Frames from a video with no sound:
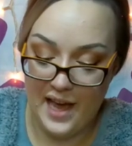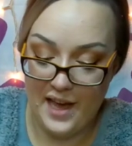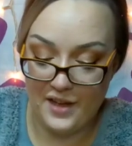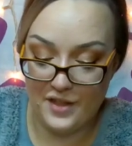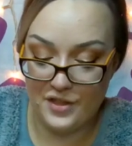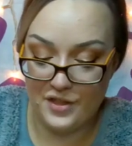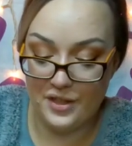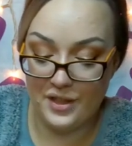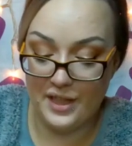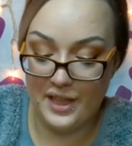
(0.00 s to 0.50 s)
they
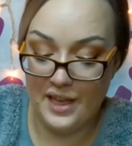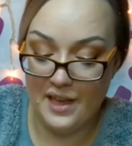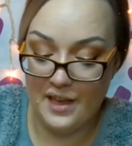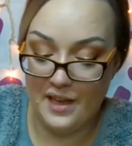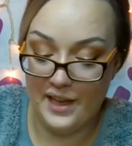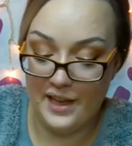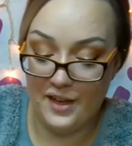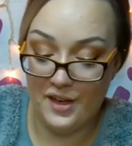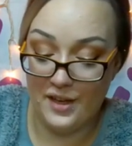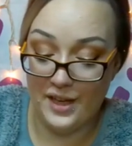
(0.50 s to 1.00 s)
actually
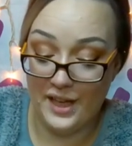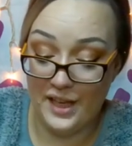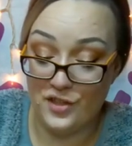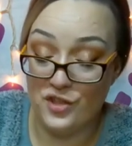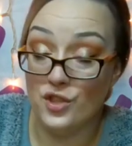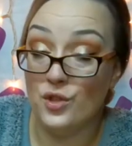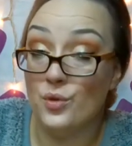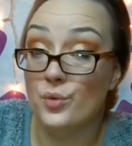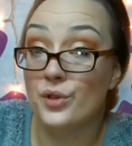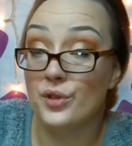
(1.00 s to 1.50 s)
hired
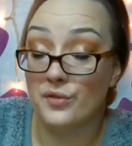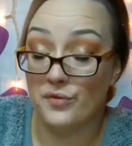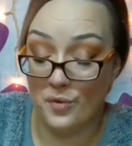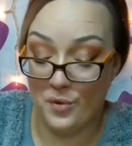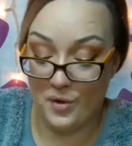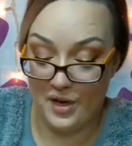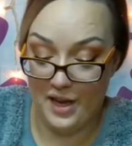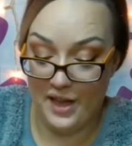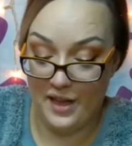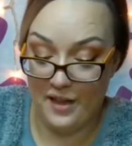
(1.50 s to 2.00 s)
a tutor
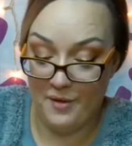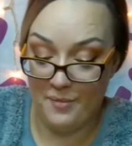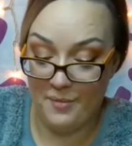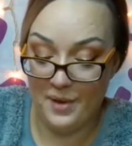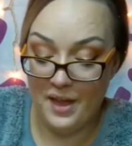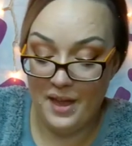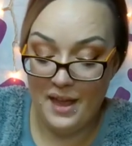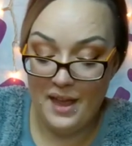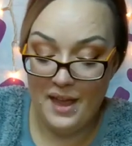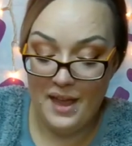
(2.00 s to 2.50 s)
for
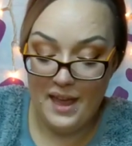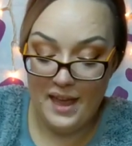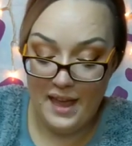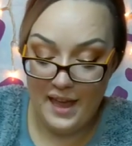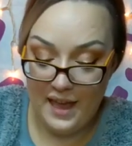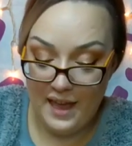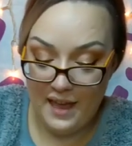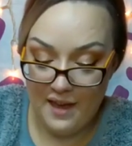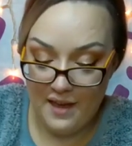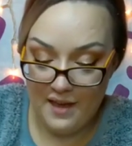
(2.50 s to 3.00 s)
him
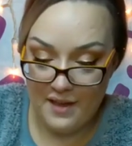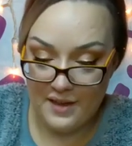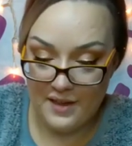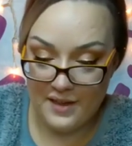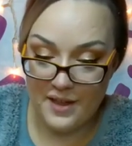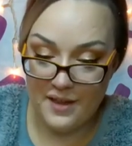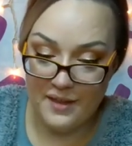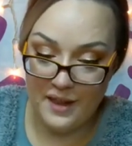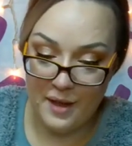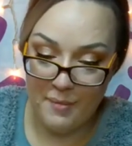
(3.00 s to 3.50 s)

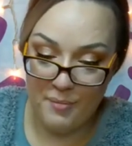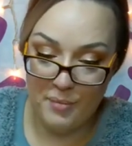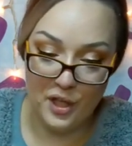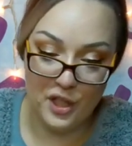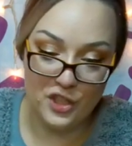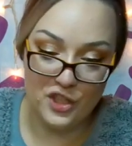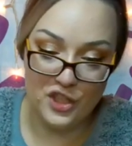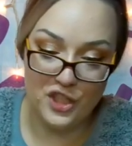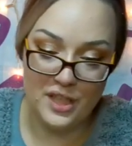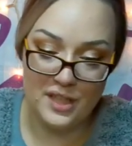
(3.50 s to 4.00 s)
and they
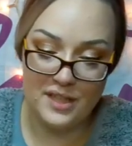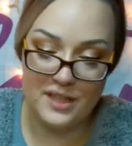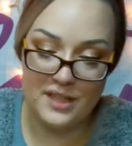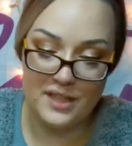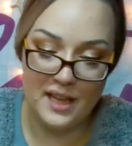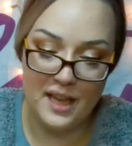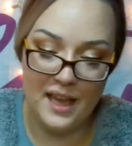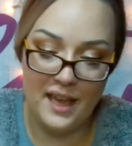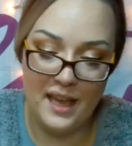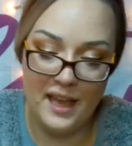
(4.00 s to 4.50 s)

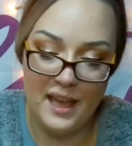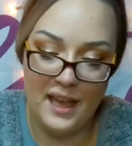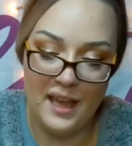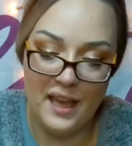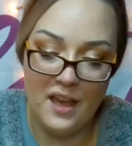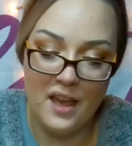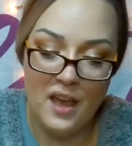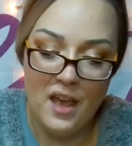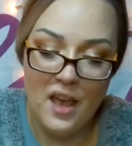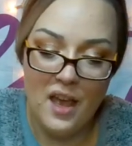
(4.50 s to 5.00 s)
purchased
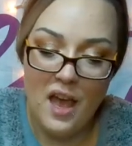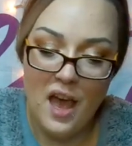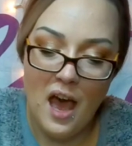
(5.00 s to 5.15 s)
a,